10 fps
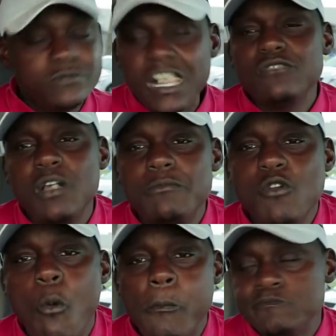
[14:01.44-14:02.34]
That's what I'm
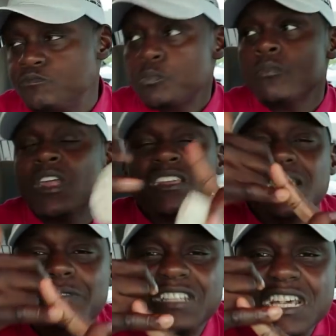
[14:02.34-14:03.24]
gonna do.
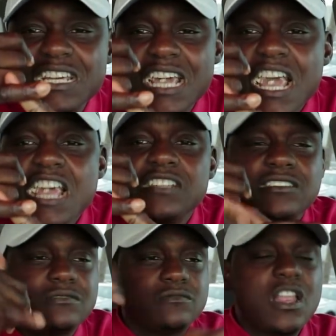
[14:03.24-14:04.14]
Kimmy D
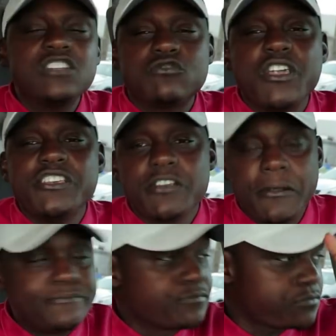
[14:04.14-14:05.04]
eats and treats.
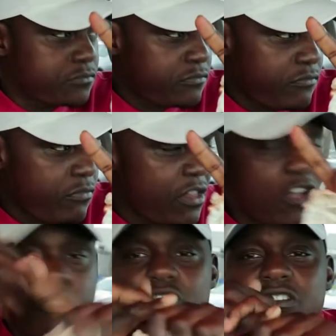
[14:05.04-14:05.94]

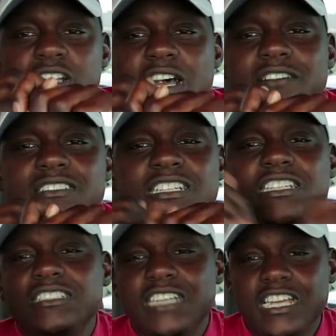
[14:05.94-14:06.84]
Crystal loves to
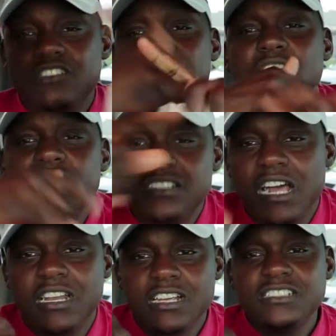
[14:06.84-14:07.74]
eat, and you love
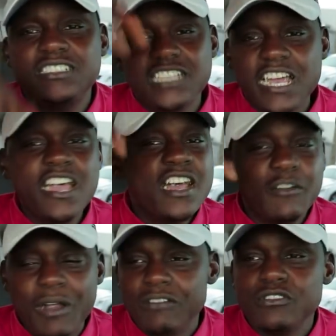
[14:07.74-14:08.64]
Shana. Because she said,
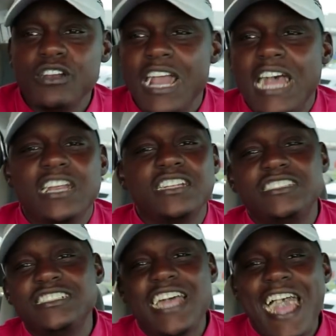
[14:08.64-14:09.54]
I mean, I was on the line to her,
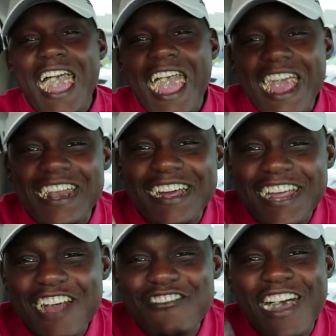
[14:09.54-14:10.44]
she said, hey, look,
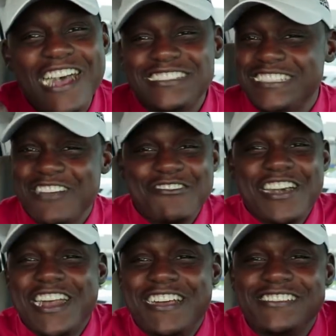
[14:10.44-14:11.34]
Kimmy. I said,
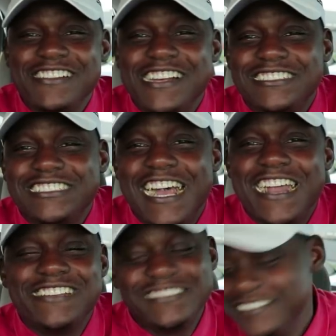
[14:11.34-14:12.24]
what up? You love
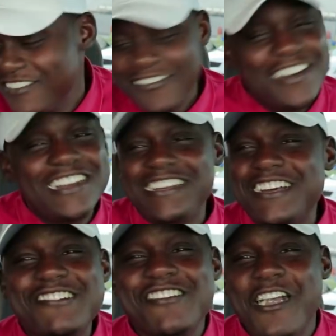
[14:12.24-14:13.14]
shining? What it
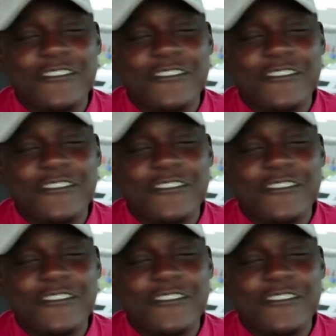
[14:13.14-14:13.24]
do?